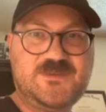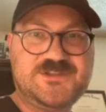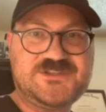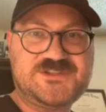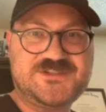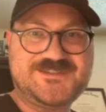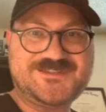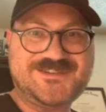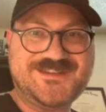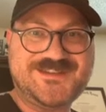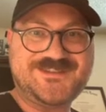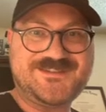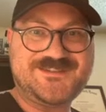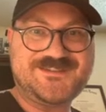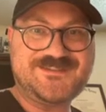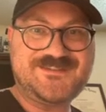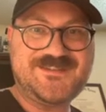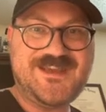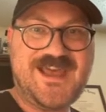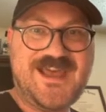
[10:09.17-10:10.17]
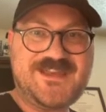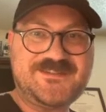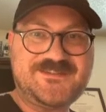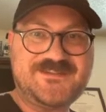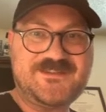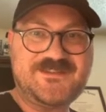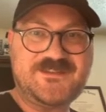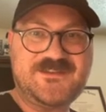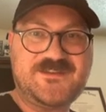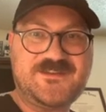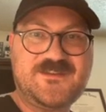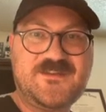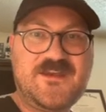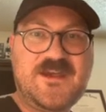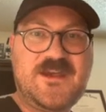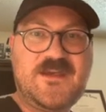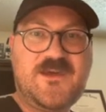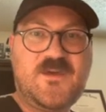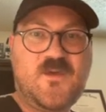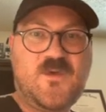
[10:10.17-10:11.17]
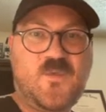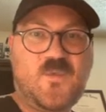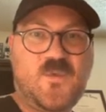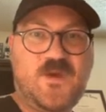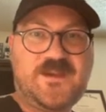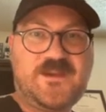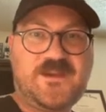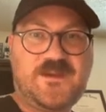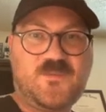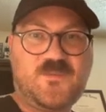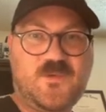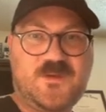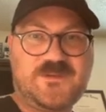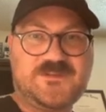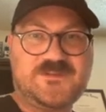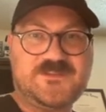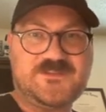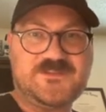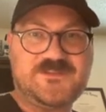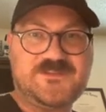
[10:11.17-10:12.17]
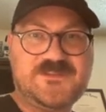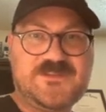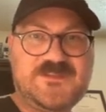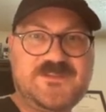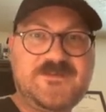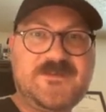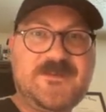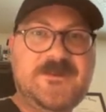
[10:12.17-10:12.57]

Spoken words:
which is exactly what I want to see.